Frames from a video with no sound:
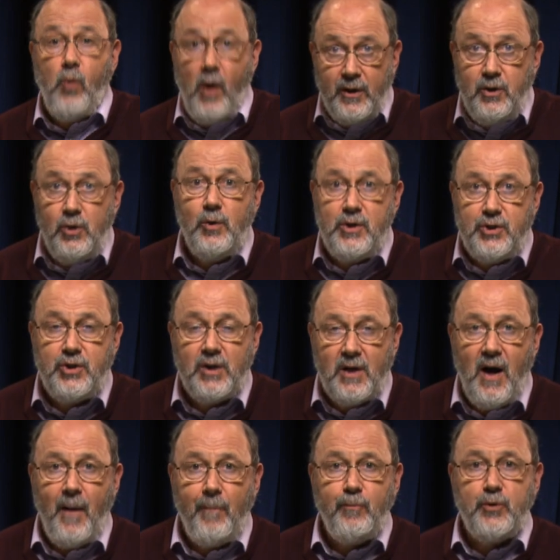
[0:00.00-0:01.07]
one who is to
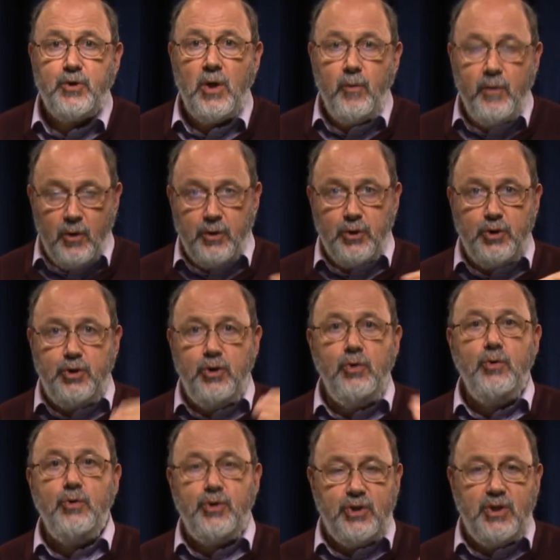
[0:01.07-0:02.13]
come. So we've got a
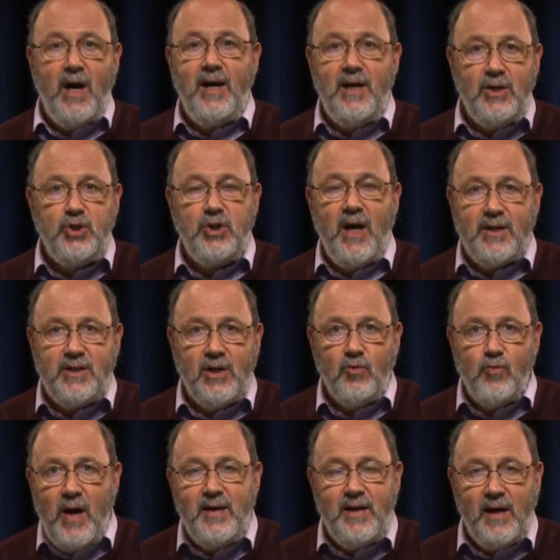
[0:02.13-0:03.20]
two stage
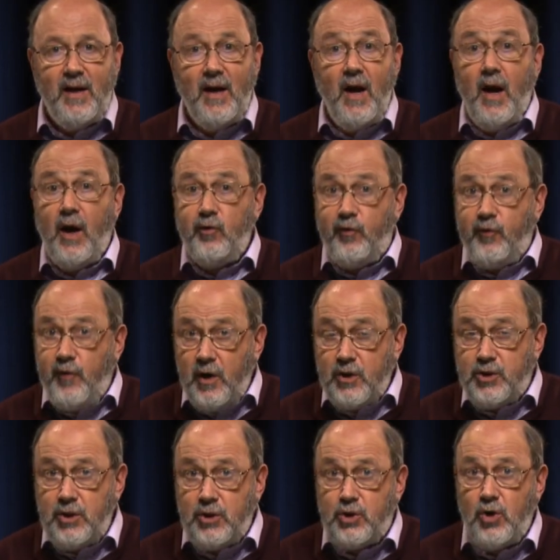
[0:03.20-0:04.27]
getting ready. And
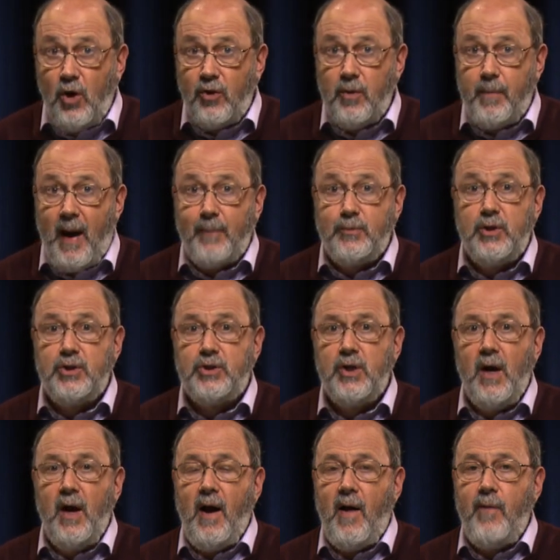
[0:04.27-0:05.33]
first it's John the Baptist,
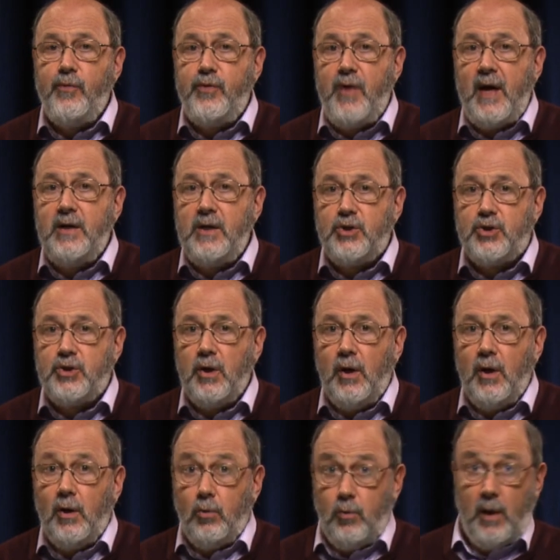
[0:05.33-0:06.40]
and then it's,
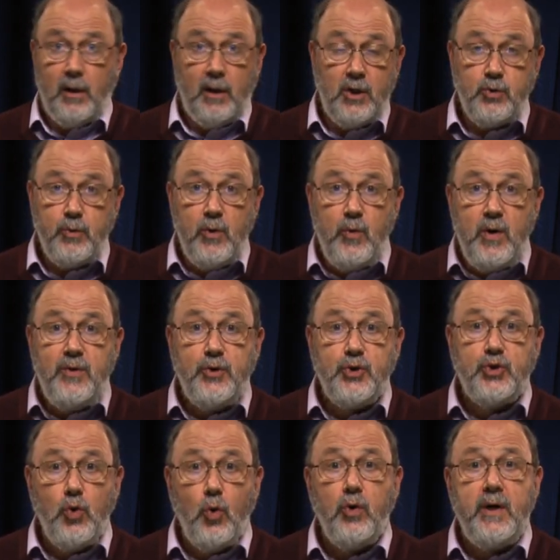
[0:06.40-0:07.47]
well, as we read the
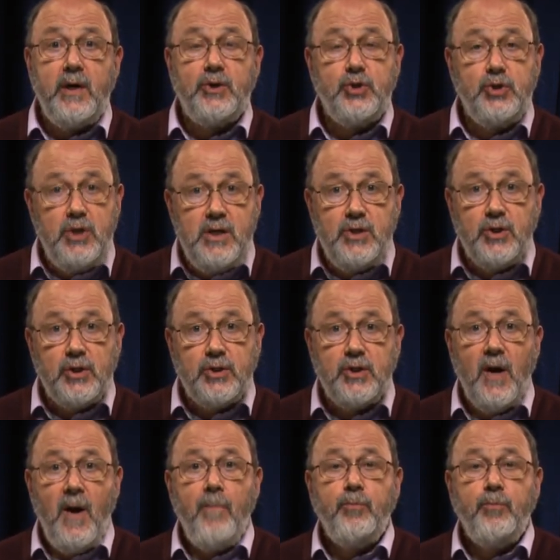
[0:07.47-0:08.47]
story, it's Jesus.